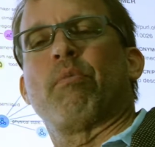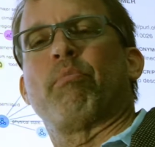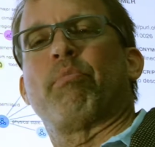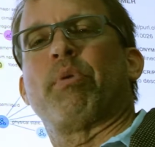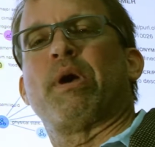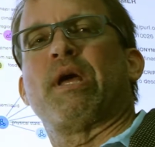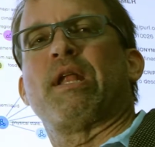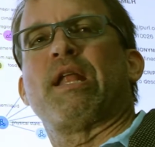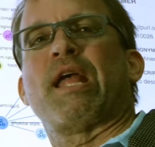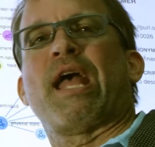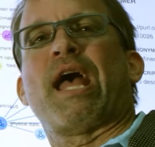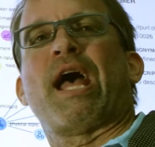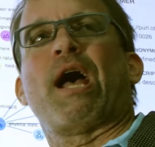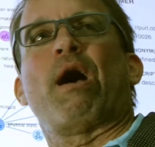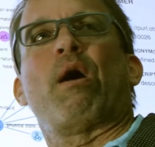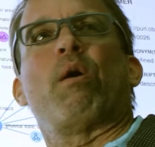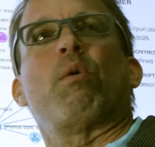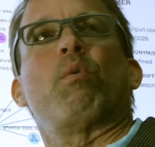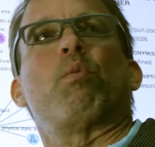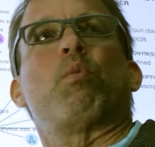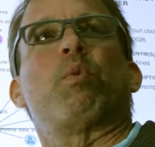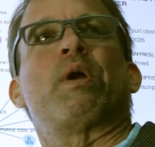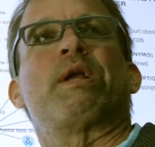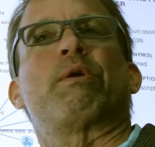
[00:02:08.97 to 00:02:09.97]
but how
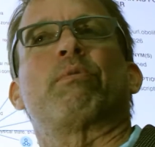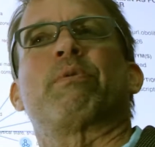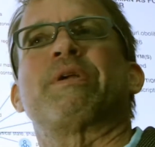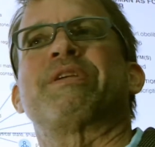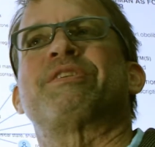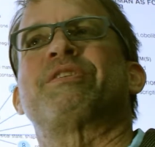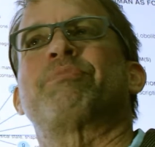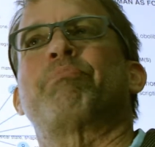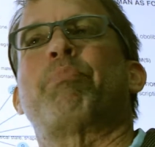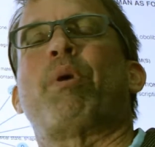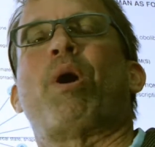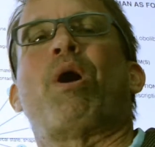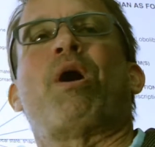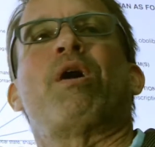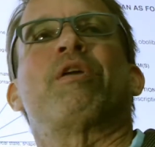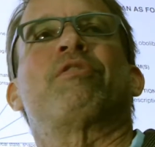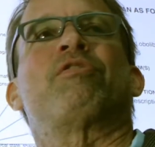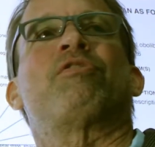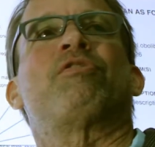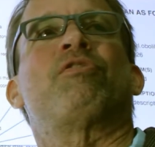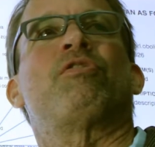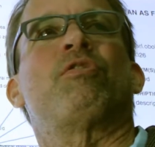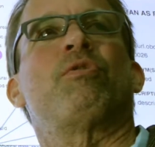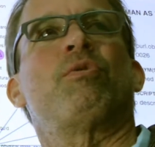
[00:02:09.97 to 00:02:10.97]
we
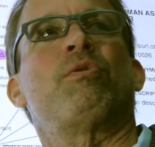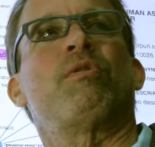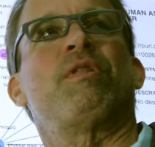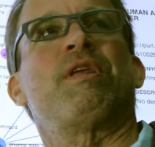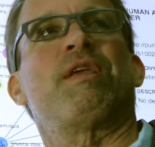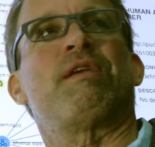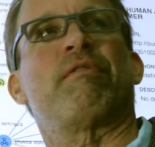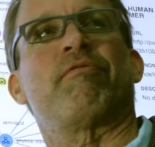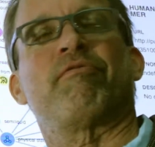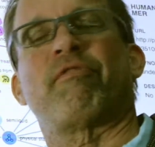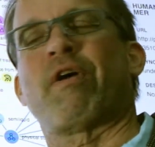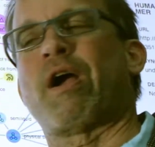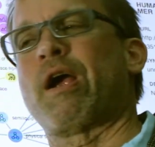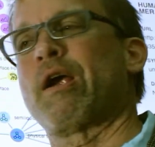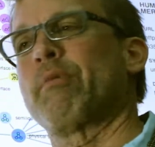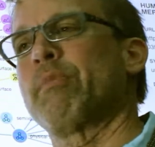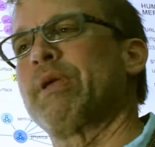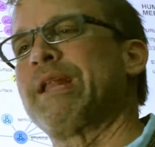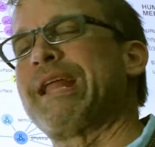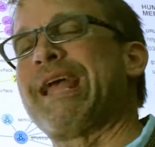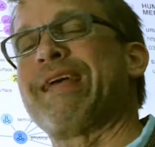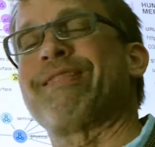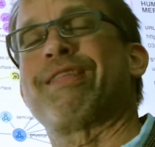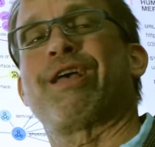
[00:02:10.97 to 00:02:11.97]
respond to the
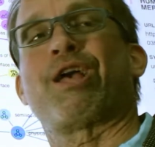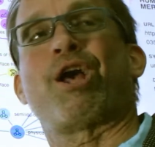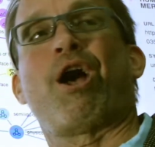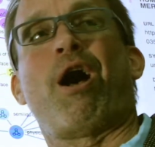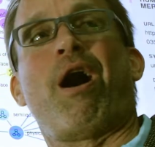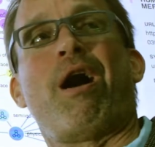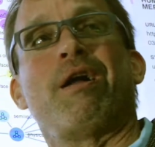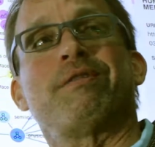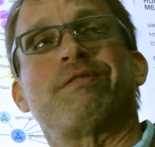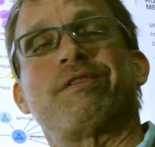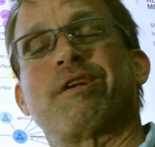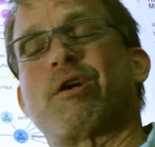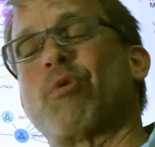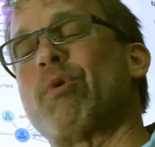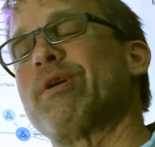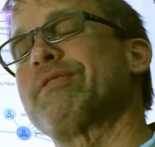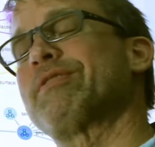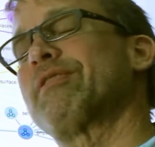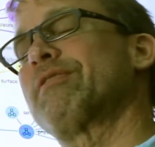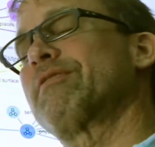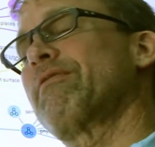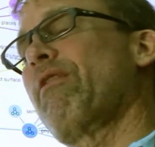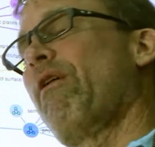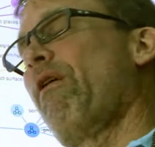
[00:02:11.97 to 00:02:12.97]
environment and the
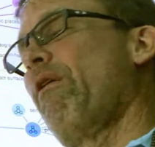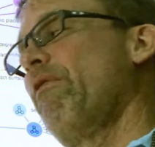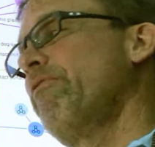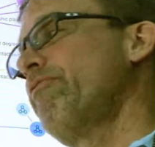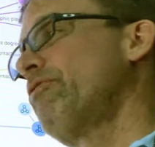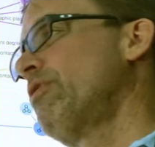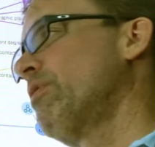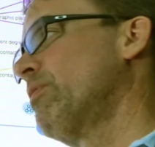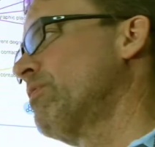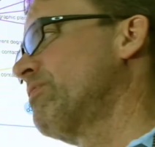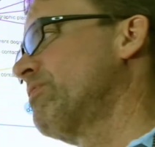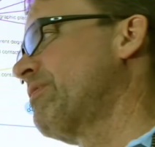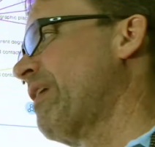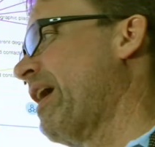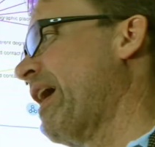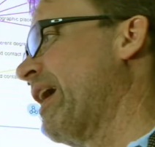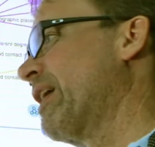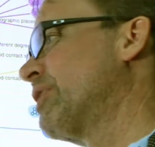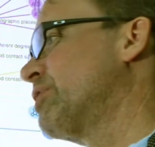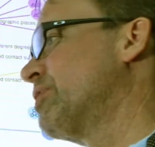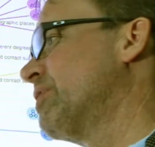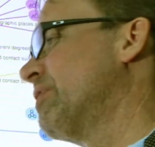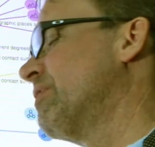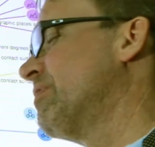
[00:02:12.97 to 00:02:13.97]
consequences of those
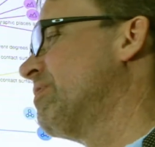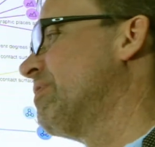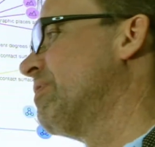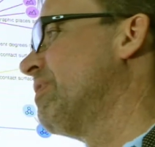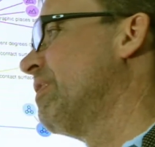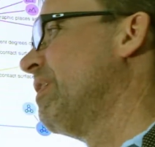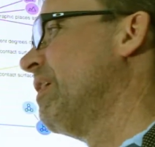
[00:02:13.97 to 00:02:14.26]
actions.